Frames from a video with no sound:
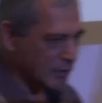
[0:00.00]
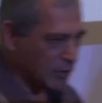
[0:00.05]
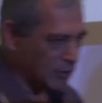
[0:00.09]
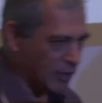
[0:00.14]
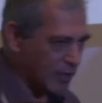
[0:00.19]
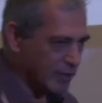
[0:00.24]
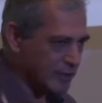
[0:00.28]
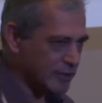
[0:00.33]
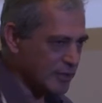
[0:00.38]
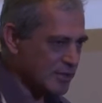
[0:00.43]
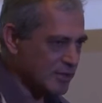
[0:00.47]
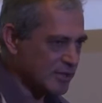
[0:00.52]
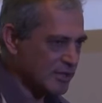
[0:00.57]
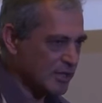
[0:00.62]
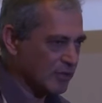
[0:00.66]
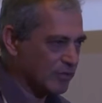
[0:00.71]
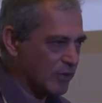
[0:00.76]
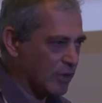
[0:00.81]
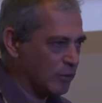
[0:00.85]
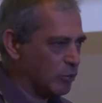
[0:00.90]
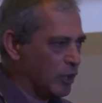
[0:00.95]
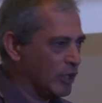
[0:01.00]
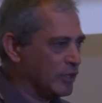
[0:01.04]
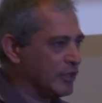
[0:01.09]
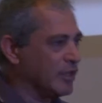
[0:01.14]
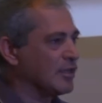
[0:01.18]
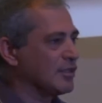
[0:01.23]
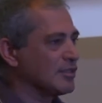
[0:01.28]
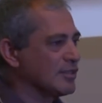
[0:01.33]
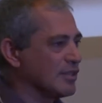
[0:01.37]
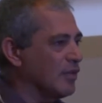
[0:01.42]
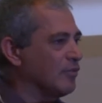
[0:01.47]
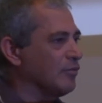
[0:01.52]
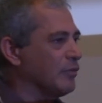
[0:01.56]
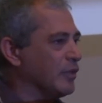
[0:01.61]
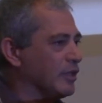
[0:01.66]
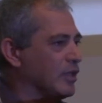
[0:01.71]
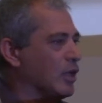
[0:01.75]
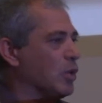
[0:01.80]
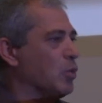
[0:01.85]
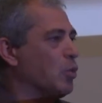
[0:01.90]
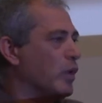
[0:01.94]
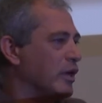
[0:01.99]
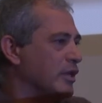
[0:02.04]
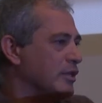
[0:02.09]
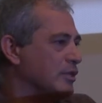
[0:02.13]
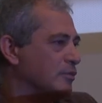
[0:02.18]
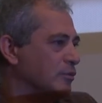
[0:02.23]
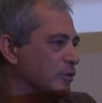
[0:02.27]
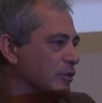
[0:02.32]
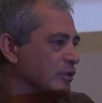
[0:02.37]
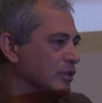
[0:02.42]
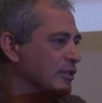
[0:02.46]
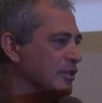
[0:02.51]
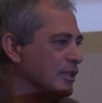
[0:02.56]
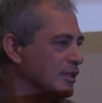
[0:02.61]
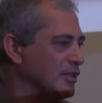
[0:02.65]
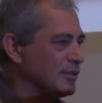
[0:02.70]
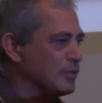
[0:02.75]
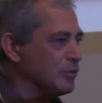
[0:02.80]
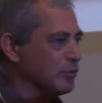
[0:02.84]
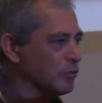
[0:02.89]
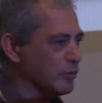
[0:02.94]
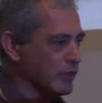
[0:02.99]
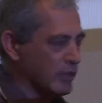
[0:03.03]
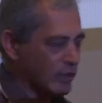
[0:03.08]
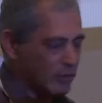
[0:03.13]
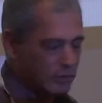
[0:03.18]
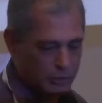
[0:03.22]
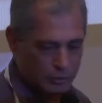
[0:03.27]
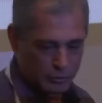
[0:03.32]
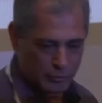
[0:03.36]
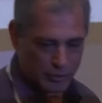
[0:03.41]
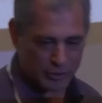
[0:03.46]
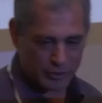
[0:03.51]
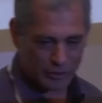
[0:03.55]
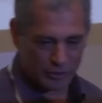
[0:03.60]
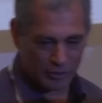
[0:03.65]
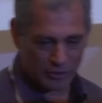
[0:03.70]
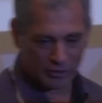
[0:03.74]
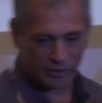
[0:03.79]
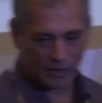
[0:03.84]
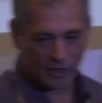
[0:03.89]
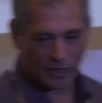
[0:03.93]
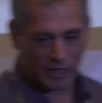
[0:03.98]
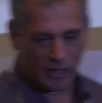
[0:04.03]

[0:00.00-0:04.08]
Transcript: on latency. If I'm writing something that waits for the disk to return,